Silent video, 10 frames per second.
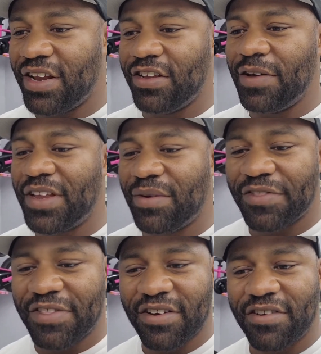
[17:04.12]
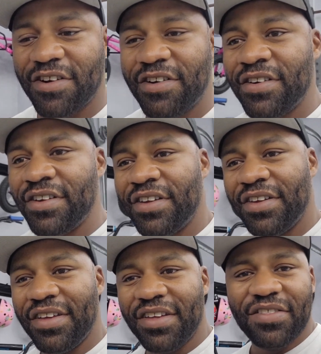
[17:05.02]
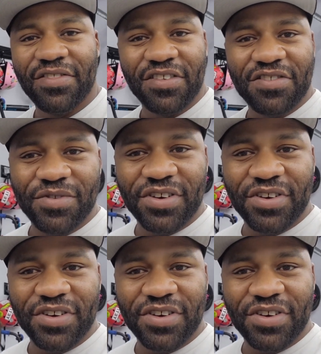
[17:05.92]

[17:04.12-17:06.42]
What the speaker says: that about that car. This one,